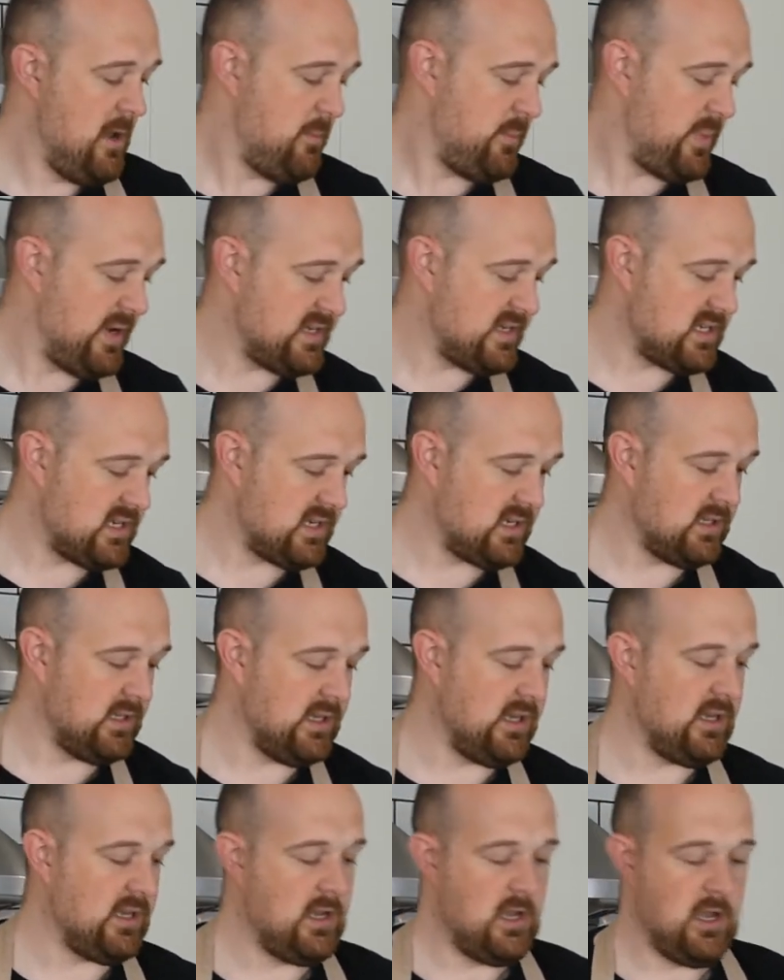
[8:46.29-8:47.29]

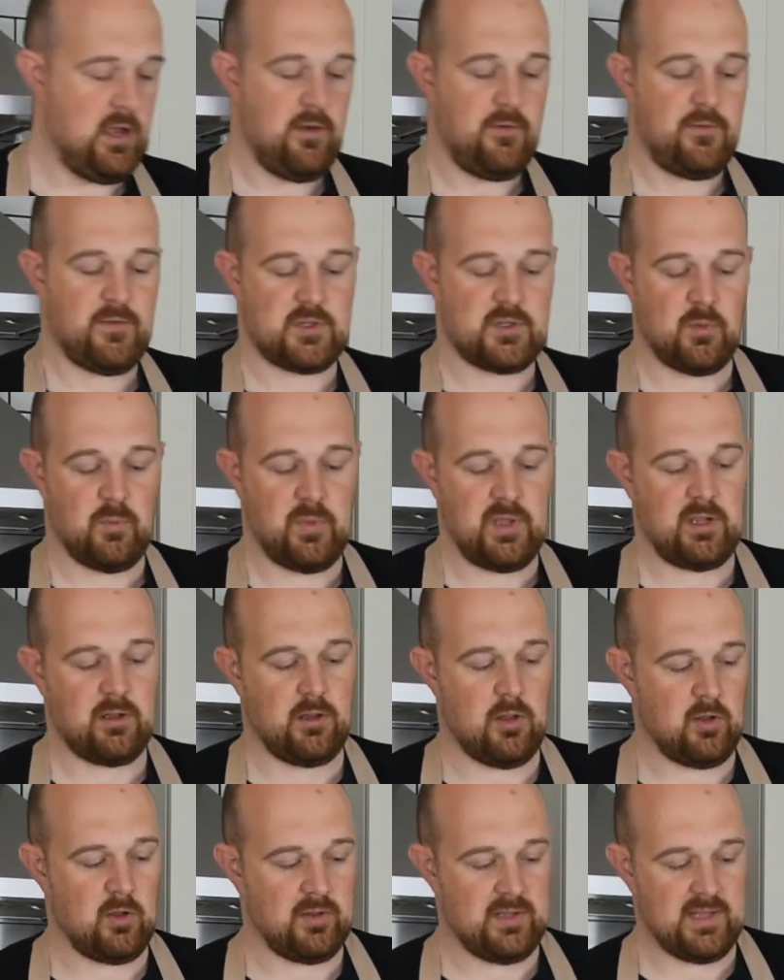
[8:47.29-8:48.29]
Basically, for something
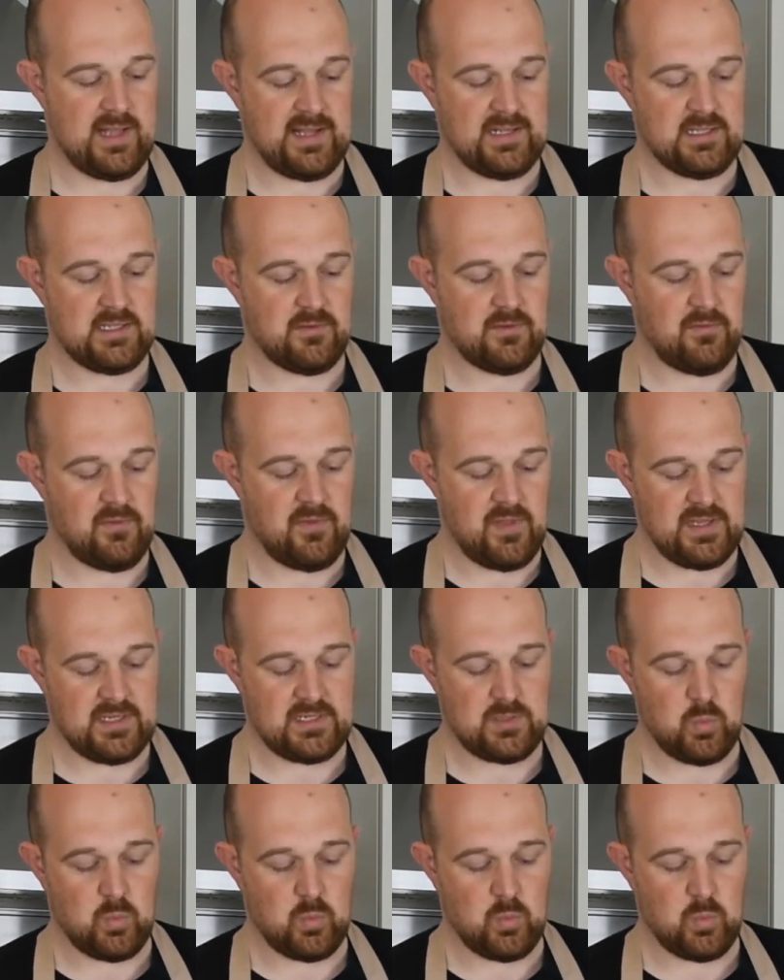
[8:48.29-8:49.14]
along the lines of this,